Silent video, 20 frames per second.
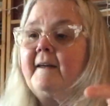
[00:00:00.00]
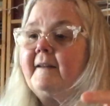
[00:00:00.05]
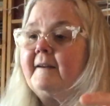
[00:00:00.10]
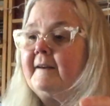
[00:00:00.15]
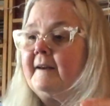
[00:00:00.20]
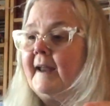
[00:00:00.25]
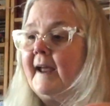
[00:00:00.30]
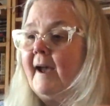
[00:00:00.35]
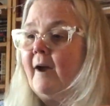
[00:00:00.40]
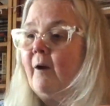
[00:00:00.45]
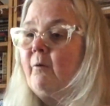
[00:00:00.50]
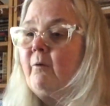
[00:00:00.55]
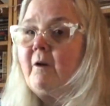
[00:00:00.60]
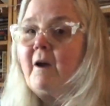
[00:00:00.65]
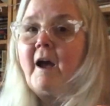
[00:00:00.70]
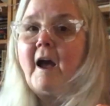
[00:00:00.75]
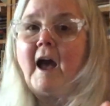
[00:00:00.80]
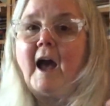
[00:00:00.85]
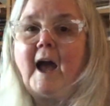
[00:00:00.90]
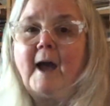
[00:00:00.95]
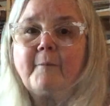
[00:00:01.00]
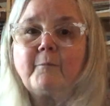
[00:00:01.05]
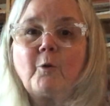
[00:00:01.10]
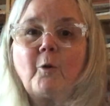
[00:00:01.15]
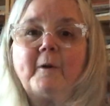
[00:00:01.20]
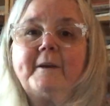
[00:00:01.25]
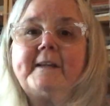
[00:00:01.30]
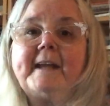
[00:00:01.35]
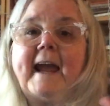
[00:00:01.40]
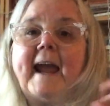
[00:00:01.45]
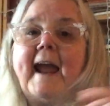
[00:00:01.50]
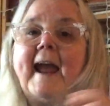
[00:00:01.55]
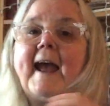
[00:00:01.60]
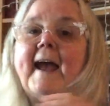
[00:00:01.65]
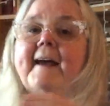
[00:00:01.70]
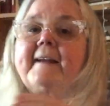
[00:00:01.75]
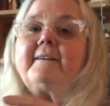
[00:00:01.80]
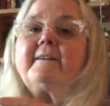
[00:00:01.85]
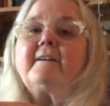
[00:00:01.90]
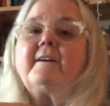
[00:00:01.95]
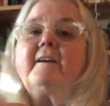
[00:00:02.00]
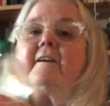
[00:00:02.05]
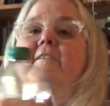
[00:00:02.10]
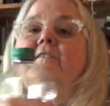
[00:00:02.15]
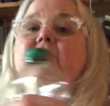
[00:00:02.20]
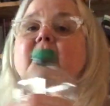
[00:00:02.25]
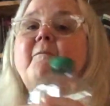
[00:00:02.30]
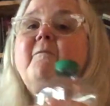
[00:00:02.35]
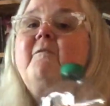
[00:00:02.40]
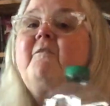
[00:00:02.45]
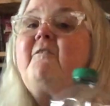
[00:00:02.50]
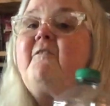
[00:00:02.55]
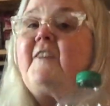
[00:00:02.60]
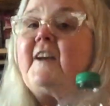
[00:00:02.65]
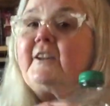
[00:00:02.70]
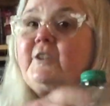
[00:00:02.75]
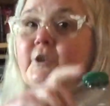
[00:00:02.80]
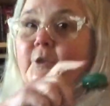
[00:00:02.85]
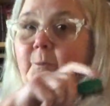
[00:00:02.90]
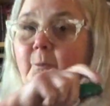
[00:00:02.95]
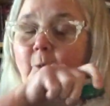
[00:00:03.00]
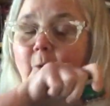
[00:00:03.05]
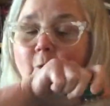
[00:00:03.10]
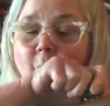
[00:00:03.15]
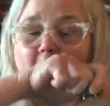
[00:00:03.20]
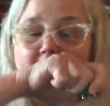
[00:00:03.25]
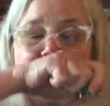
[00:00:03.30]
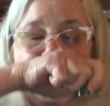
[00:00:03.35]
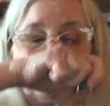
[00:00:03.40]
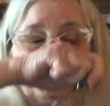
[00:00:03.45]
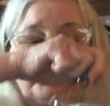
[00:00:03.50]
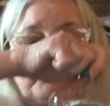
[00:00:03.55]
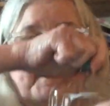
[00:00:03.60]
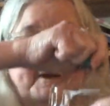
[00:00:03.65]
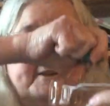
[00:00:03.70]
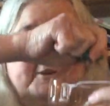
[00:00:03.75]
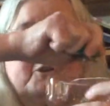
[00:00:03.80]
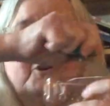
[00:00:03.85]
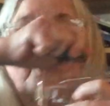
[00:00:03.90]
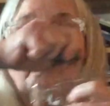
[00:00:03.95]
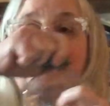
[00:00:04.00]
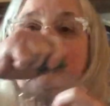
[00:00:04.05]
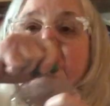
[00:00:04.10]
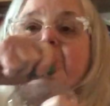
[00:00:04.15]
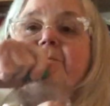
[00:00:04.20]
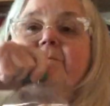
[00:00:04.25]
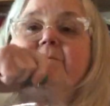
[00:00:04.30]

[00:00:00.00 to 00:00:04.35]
Now I'm going to add some vegetable oil to my jar,